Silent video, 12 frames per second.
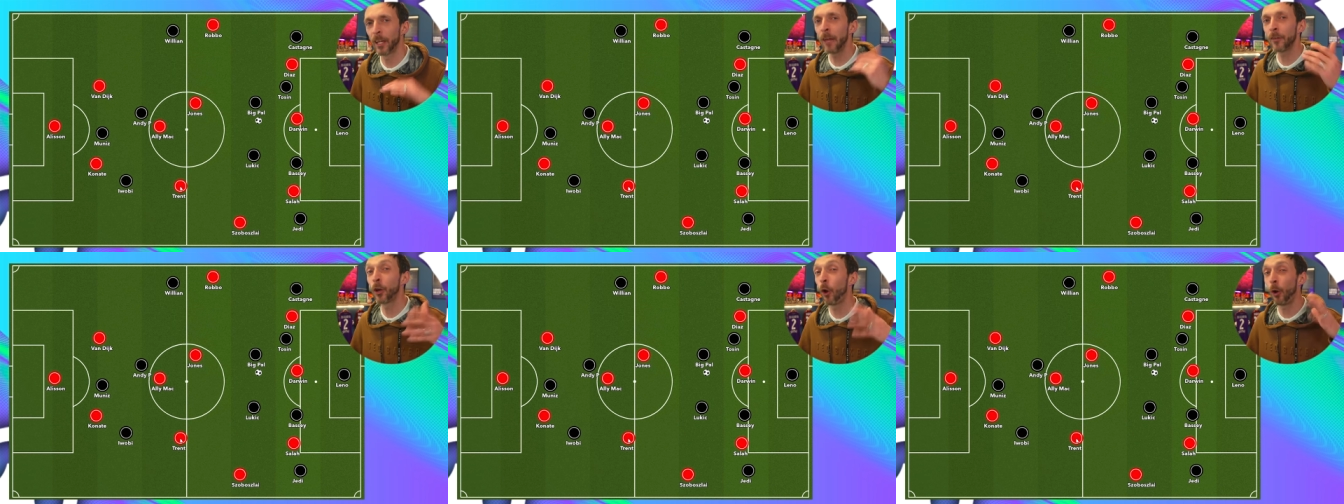
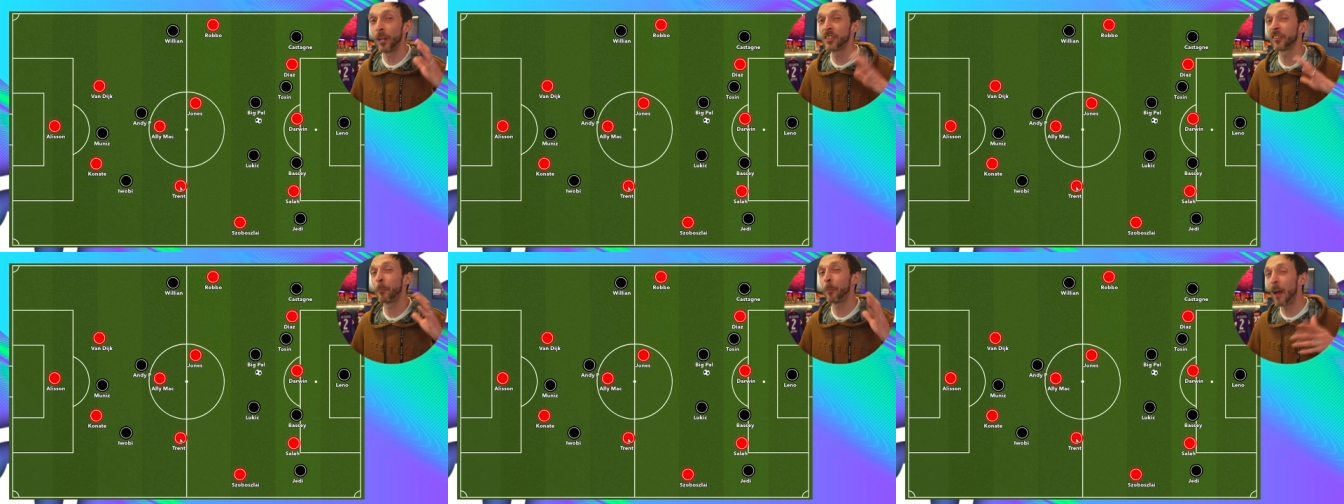Craven Cottage
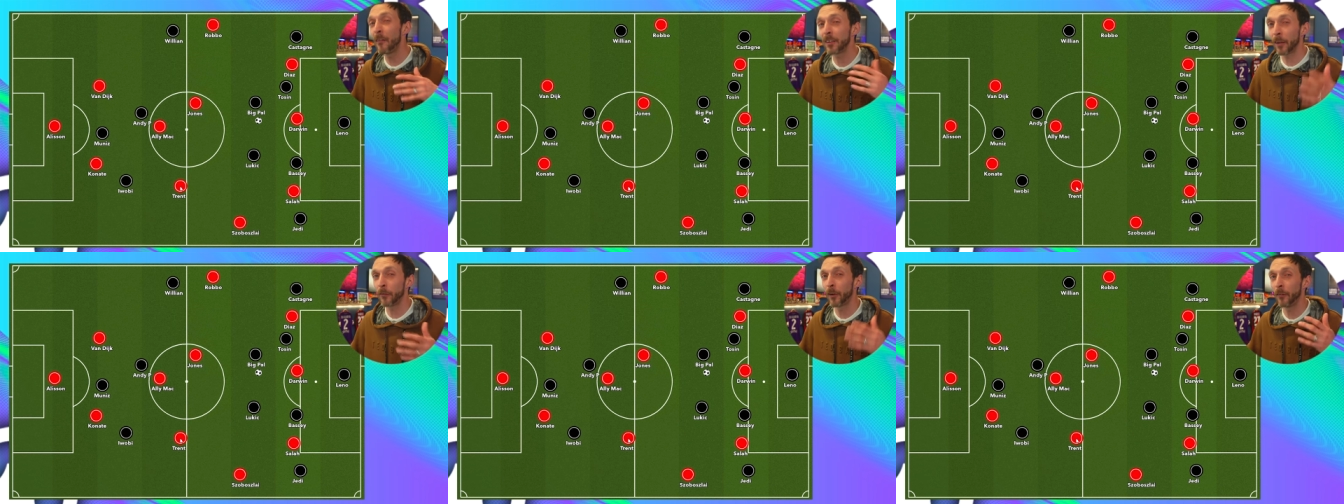is a bit of a
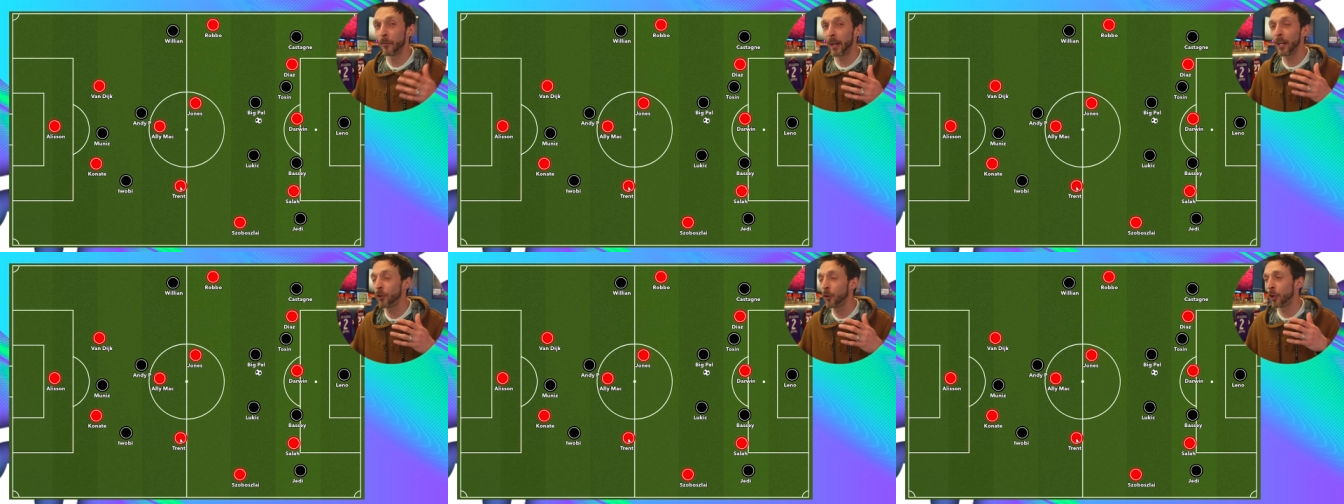different
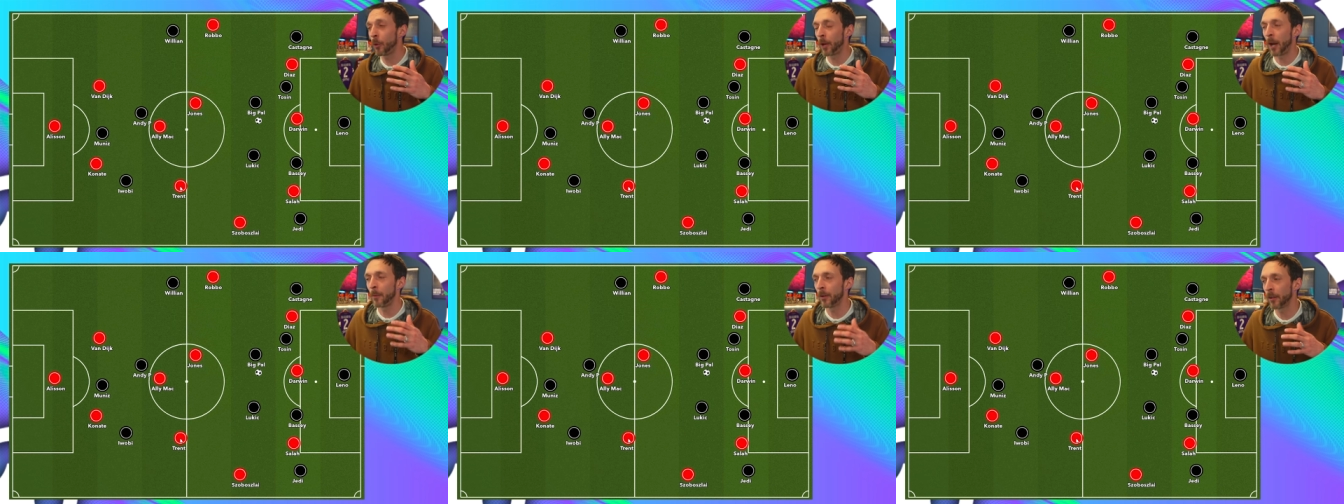venue in the
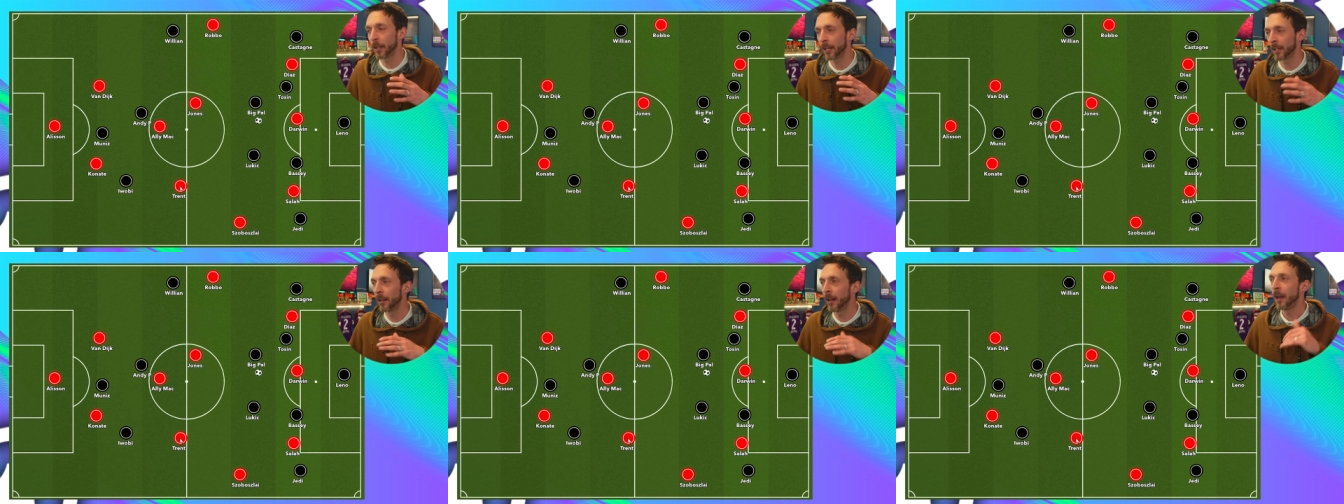Premier League,
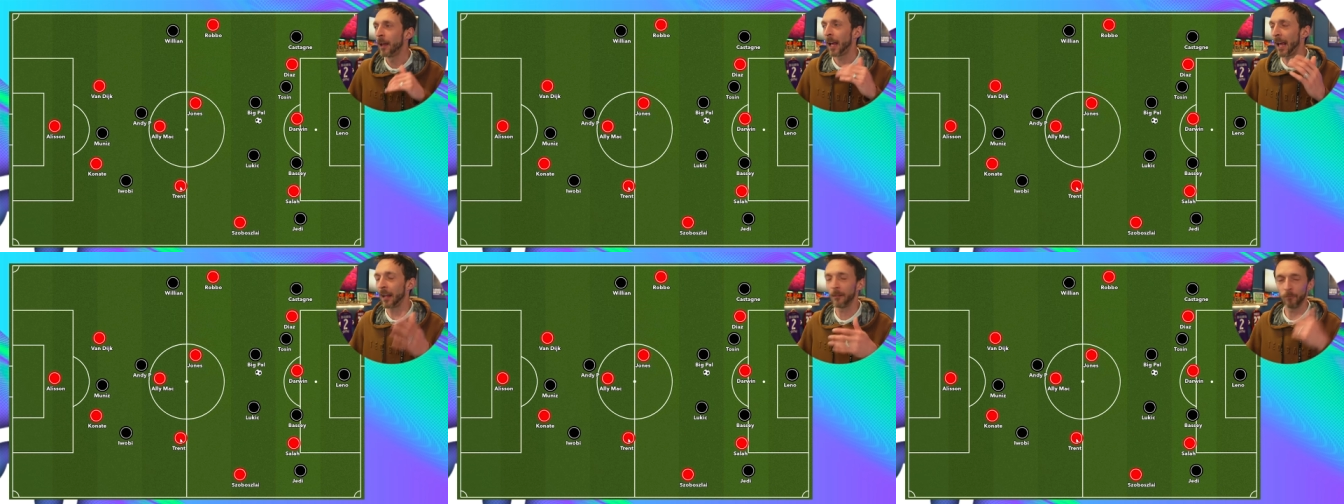and
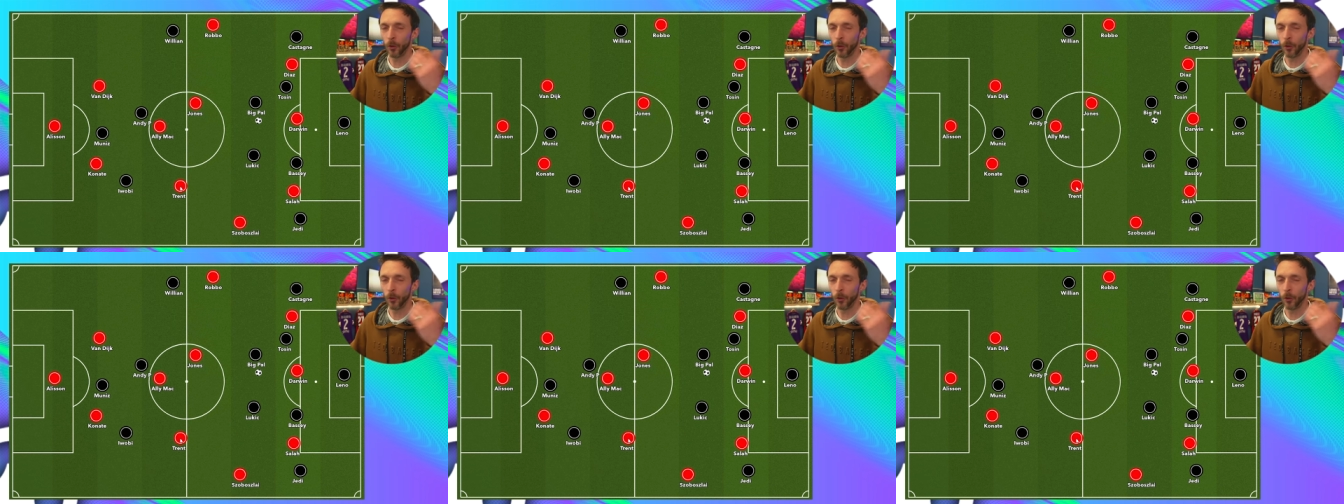at,